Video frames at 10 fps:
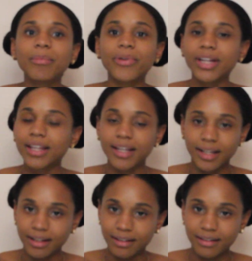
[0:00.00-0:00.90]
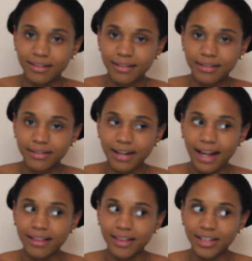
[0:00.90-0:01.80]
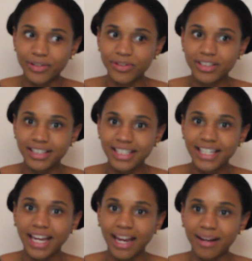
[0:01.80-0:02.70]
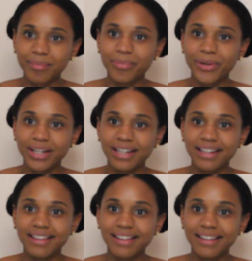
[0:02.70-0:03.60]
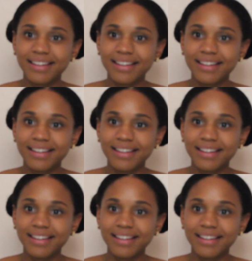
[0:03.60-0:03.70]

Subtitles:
breathing. I literally can't breathe.